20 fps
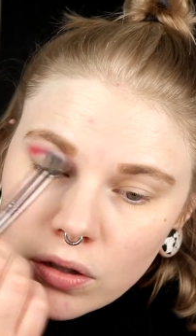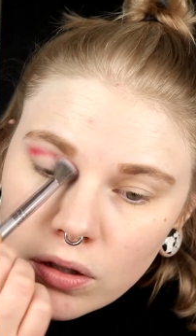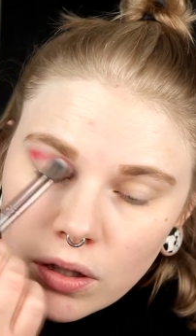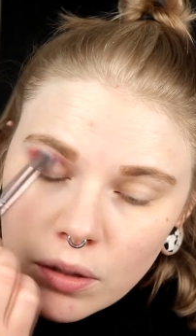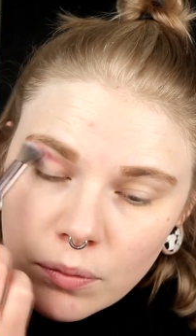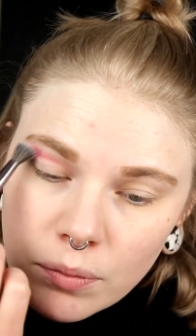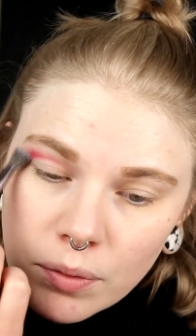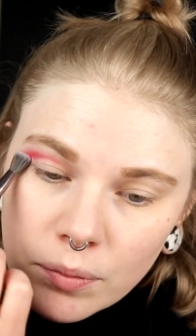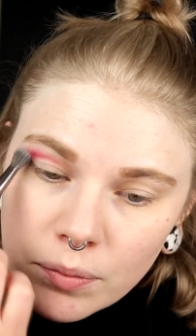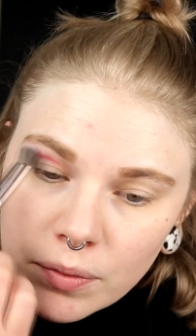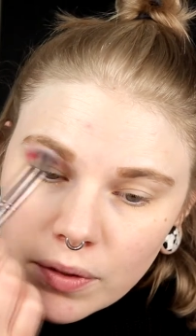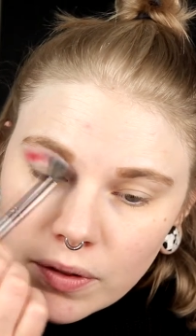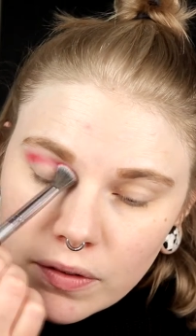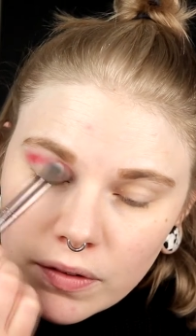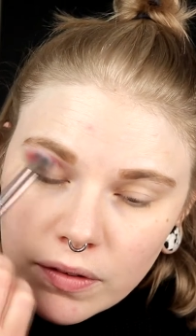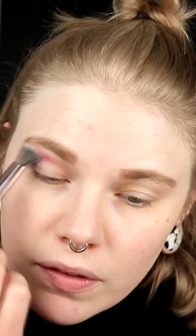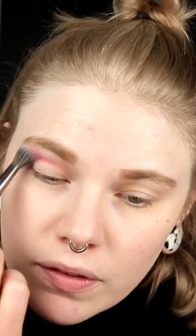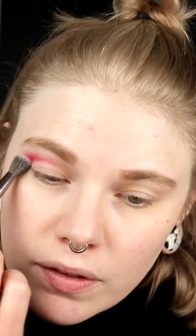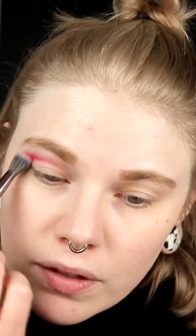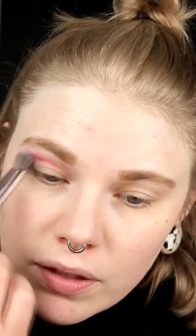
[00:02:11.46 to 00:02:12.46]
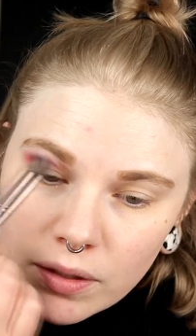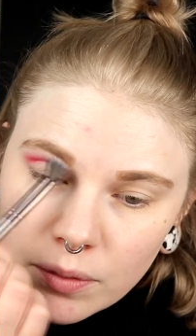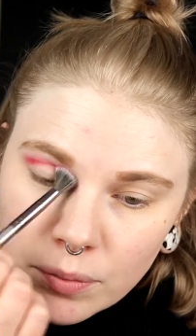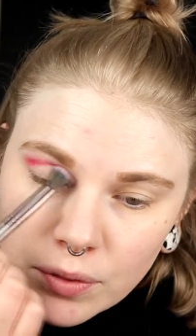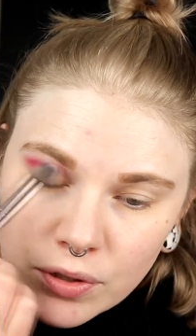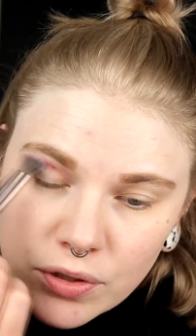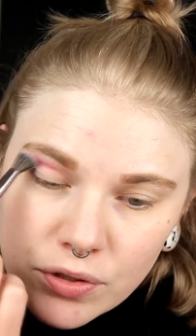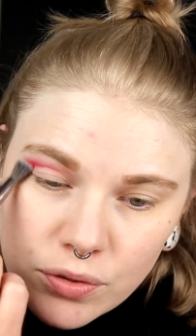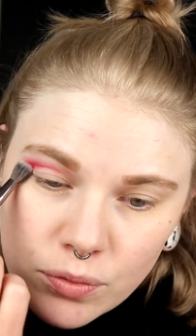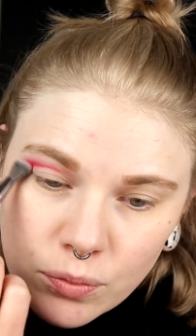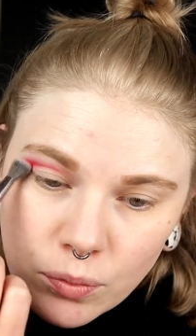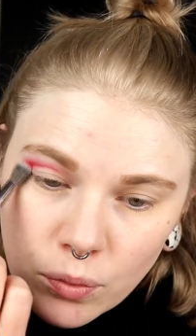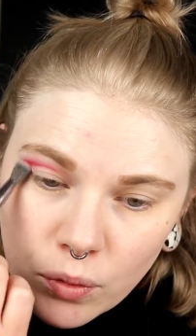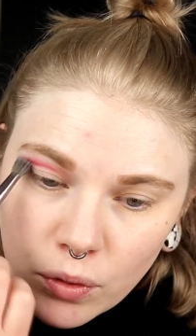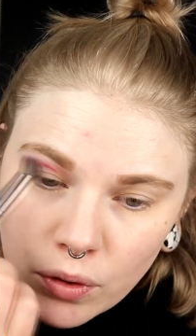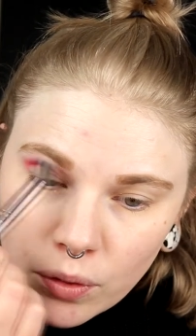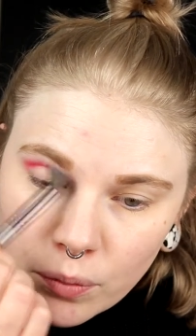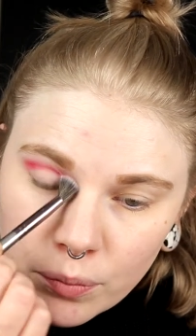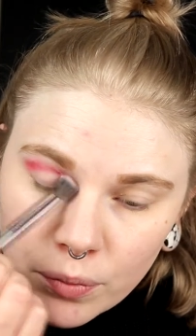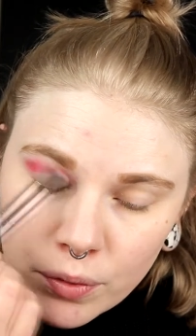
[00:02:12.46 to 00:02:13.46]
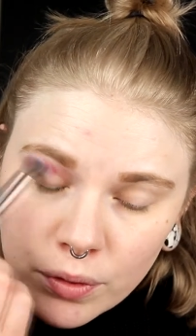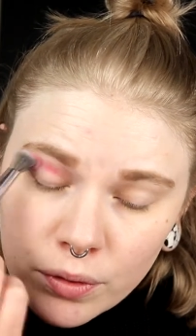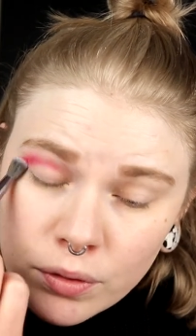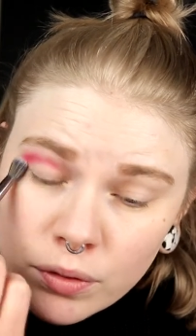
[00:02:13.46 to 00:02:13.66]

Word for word: Okay, maybe this is a little bit too warm.